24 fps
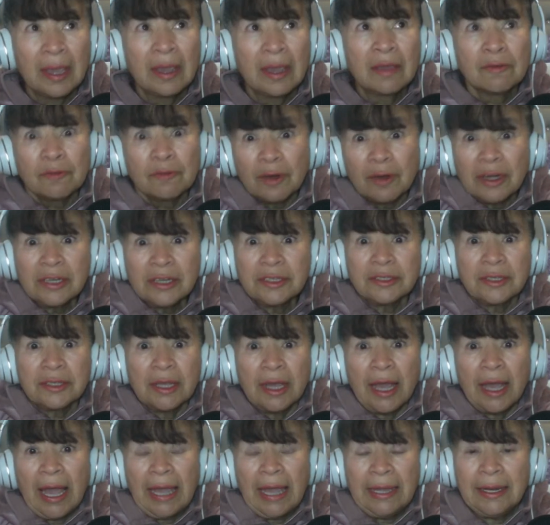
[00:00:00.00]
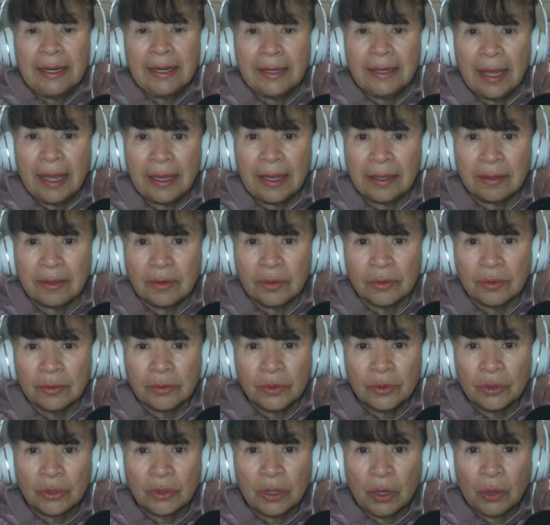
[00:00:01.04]
first, I didn't like to
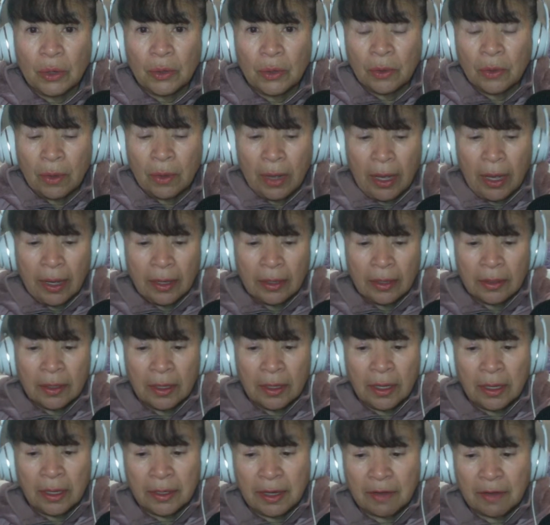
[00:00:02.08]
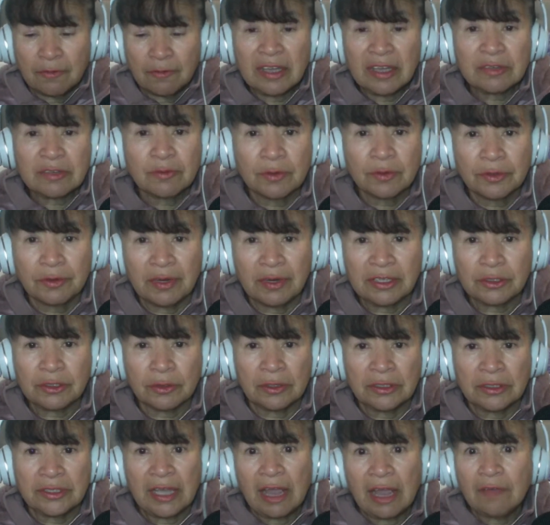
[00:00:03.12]
go in a fast food
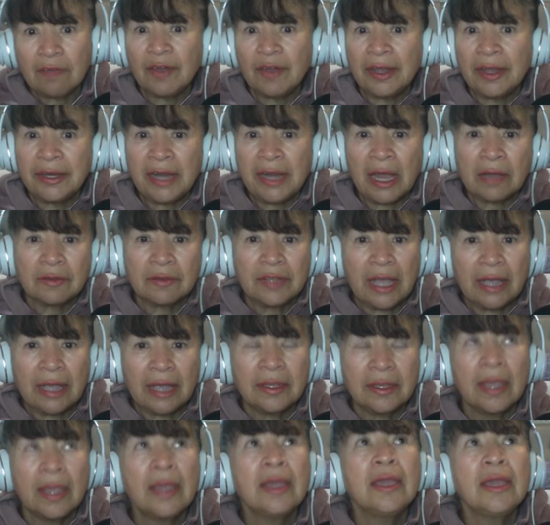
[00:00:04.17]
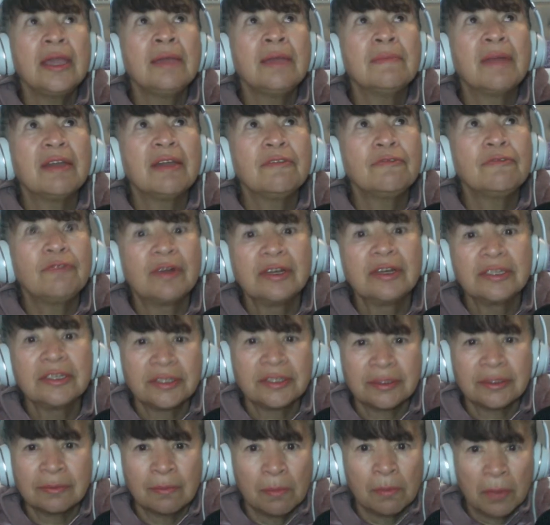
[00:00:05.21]
restaurant. I find out that in my
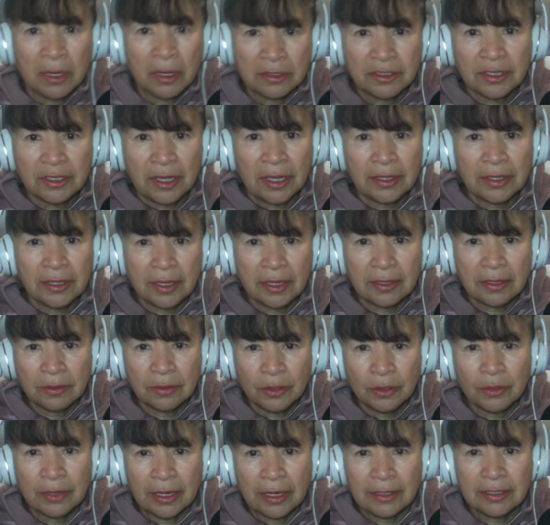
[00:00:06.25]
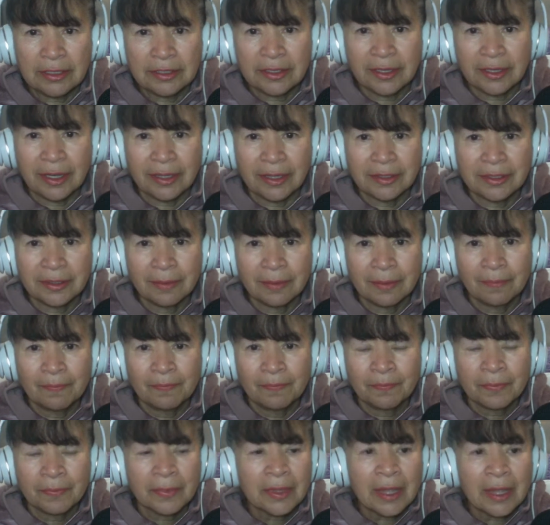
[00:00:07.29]
first month in the United States,
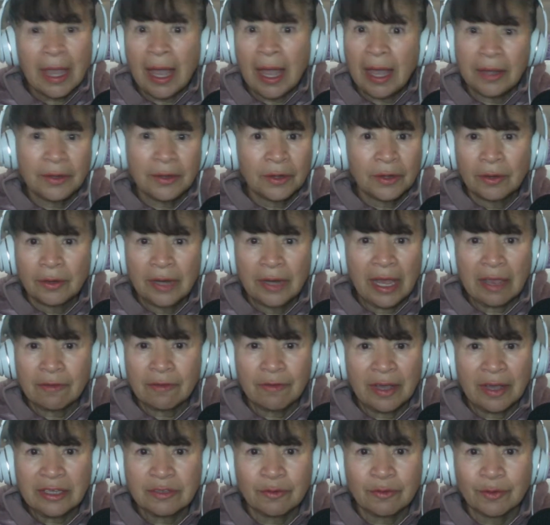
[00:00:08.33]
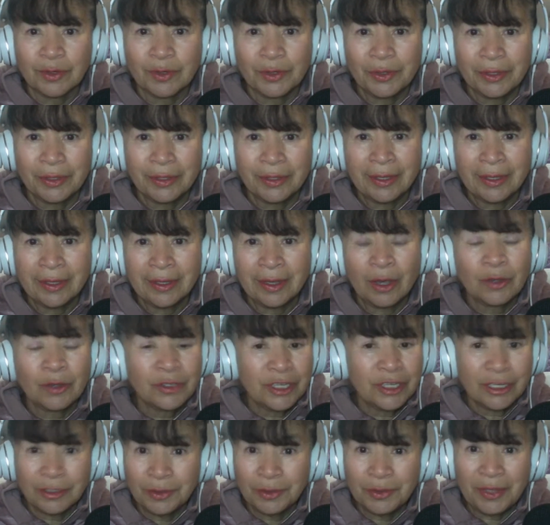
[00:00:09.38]
I don't like fast food
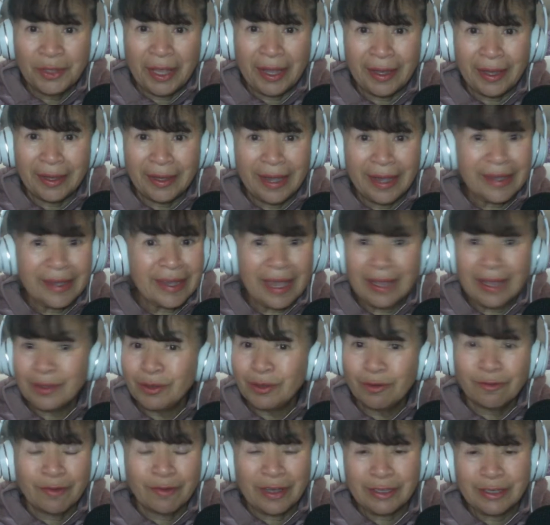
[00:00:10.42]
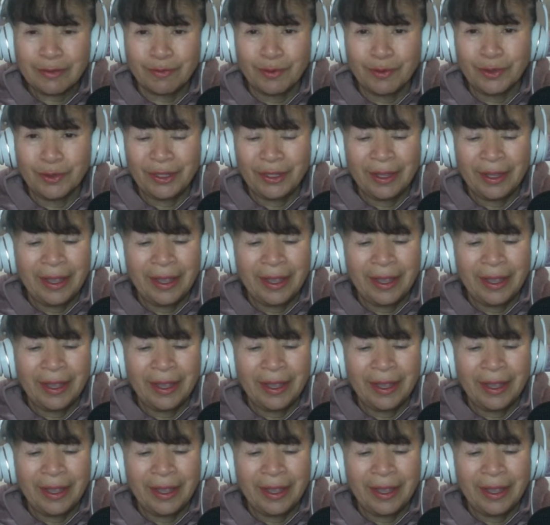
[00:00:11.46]
until today. I can't do fast food.